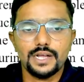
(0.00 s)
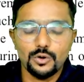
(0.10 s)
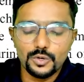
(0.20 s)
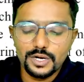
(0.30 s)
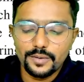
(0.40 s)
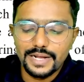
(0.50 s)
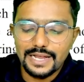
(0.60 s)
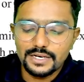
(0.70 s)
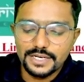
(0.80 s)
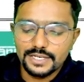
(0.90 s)
how to
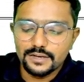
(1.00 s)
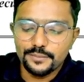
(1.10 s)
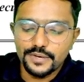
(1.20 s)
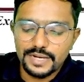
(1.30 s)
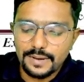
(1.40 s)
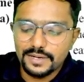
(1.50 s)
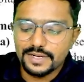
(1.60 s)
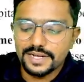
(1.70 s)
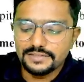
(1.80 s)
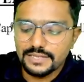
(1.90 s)
calculate the capital
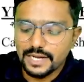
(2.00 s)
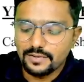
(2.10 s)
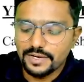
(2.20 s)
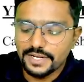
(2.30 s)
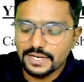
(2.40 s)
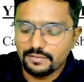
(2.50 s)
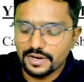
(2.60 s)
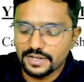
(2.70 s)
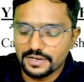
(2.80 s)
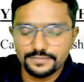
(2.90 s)
gains, I have already
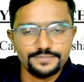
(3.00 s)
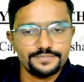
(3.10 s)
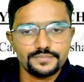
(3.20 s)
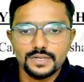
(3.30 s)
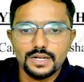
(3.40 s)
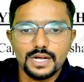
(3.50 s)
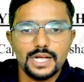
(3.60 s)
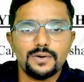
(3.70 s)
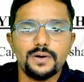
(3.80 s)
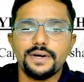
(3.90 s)
covered here. I
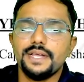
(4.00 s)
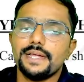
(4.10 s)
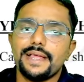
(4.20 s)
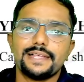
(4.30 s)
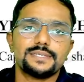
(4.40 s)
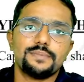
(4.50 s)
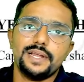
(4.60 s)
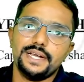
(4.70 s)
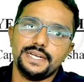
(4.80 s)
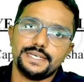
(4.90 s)
have already
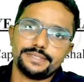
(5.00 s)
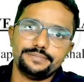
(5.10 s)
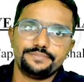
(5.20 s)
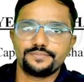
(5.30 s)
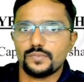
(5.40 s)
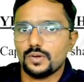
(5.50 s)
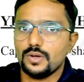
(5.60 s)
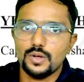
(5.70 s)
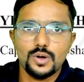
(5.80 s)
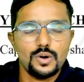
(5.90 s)
explained it.
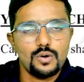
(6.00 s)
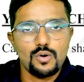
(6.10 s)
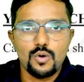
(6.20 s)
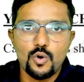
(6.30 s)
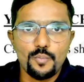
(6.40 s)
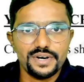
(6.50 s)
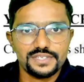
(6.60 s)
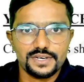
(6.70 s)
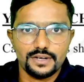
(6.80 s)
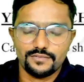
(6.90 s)
Hope it is
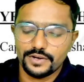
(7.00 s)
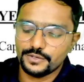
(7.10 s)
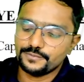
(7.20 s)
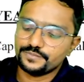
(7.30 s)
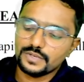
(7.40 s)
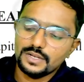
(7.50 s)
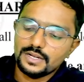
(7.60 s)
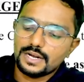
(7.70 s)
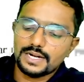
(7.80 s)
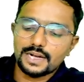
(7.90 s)
clear for you.
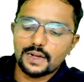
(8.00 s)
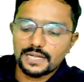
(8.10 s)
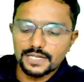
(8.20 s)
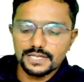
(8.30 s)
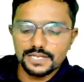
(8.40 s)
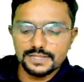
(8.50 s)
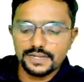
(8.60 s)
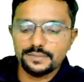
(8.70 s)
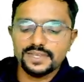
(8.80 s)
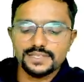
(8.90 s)
And all other things
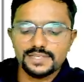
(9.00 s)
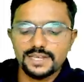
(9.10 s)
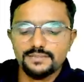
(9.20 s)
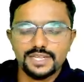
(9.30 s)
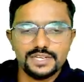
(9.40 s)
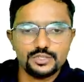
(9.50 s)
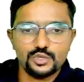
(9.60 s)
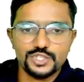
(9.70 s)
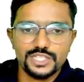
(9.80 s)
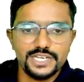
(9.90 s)
remain same. There is
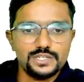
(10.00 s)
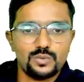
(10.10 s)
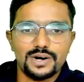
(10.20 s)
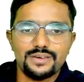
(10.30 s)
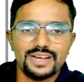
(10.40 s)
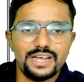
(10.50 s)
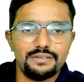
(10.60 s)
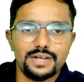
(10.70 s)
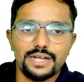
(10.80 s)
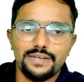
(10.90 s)
no change. Whatever I
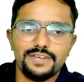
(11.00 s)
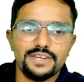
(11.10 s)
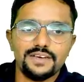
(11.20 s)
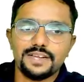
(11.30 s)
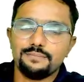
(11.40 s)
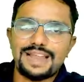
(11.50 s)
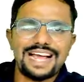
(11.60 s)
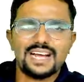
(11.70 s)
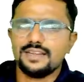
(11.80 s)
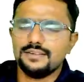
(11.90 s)
have given here in
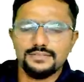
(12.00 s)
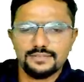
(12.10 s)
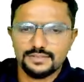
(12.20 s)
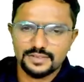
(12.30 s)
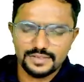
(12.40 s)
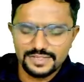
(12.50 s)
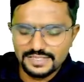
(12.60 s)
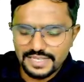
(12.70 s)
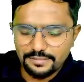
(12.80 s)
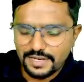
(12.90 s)
black color, the
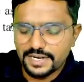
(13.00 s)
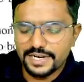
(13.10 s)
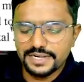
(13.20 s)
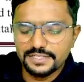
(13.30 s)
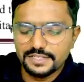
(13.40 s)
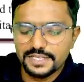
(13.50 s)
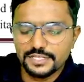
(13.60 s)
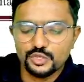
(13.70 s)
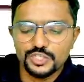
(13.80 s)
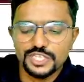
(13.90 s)
same contents, there is
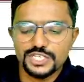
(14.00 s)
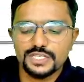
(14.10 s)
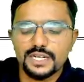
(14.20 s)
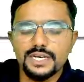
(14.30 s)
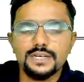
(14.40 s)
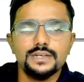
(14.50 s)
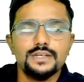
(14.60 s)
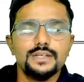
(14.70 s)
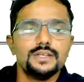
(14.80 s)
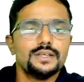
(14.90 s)
no change in that.
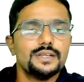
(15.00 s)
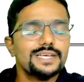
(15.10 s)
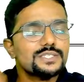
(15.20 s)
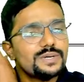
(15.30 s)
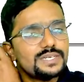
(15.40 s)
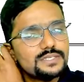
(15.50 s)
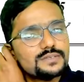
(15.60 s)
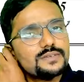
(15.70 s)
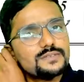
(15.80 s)
Next one is